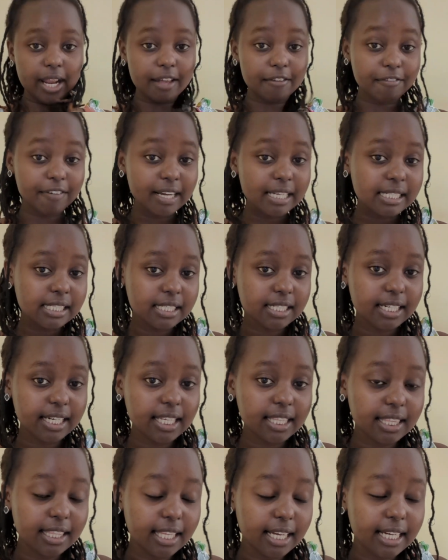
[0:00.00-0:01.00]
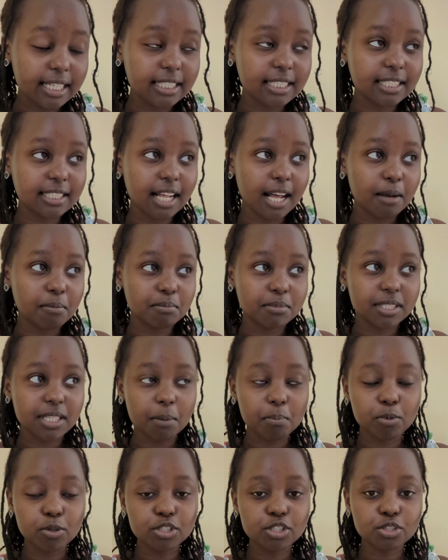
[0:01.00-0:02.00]
I first read that I'm
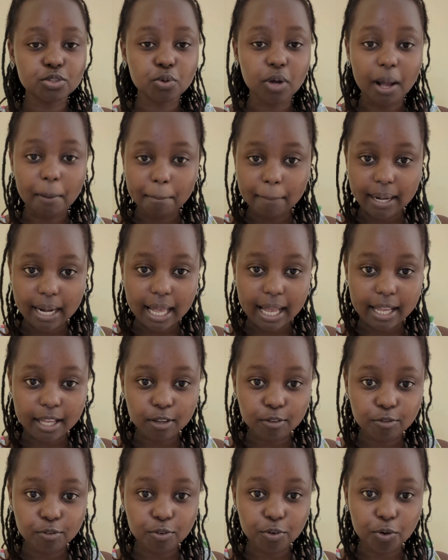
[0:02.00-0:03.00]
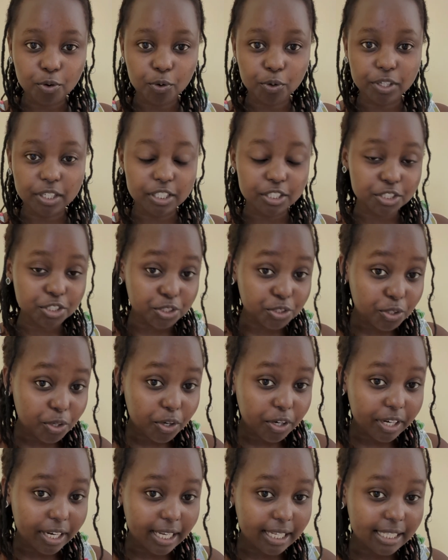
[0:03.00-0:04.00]
supposed to apply for
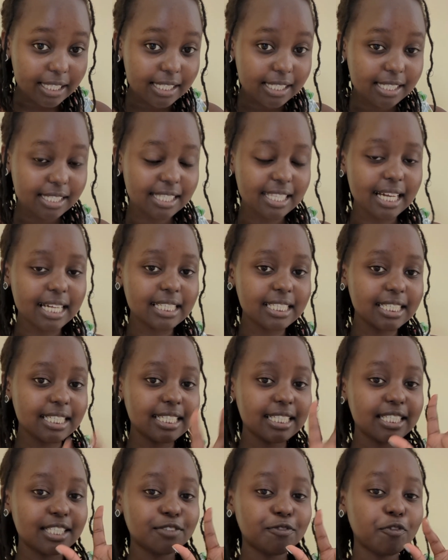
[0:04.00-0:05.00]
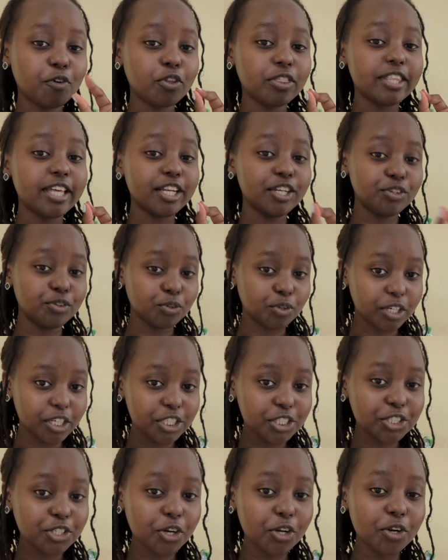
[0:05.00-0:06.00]
insurance that is for the
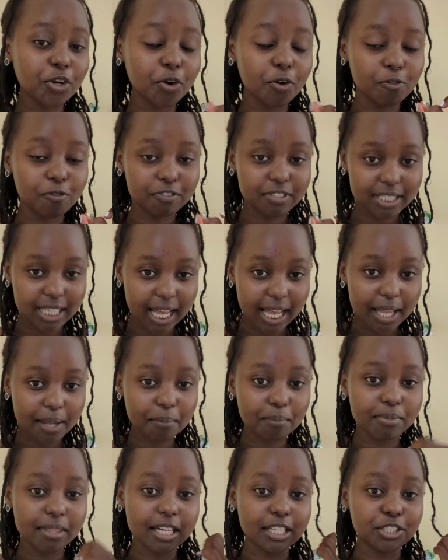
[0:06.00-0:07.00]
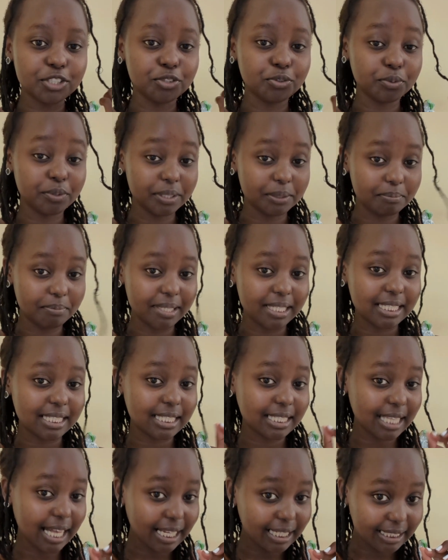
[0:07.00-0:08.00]
duration of time that you will be
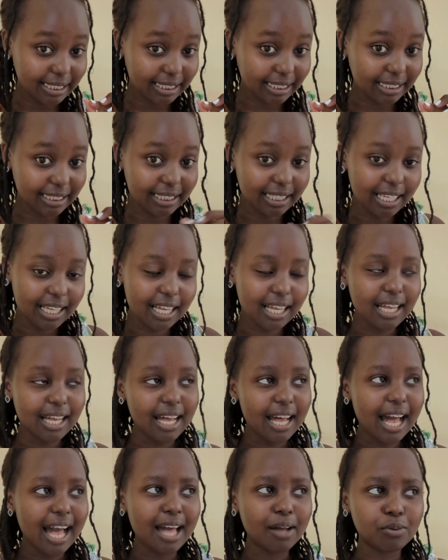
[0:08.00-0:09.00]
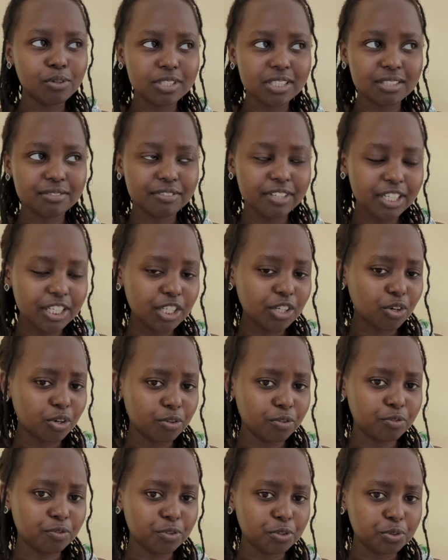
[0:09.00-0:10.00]
studying, I was very
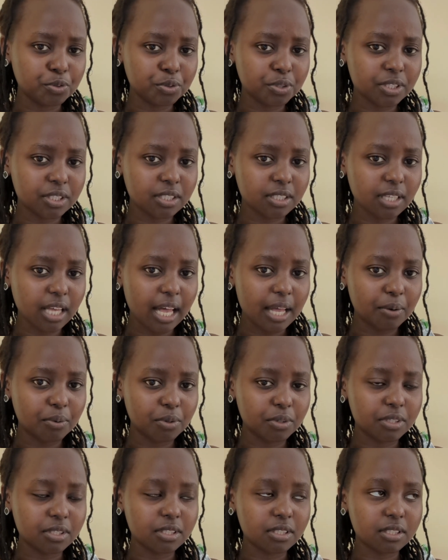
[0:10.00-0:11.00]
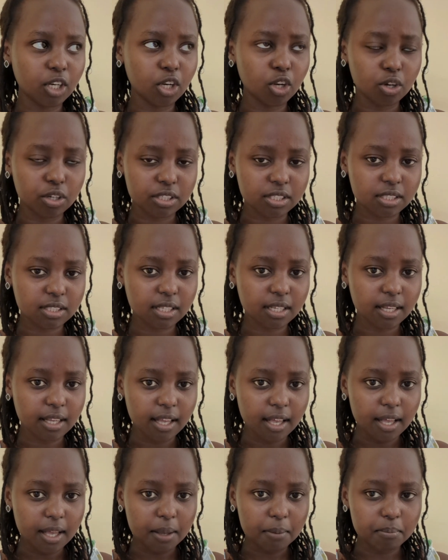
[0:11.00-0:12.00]
confused. I was lost
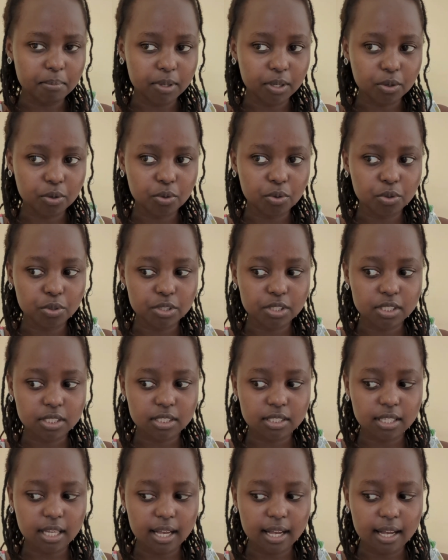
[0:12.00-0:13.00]
because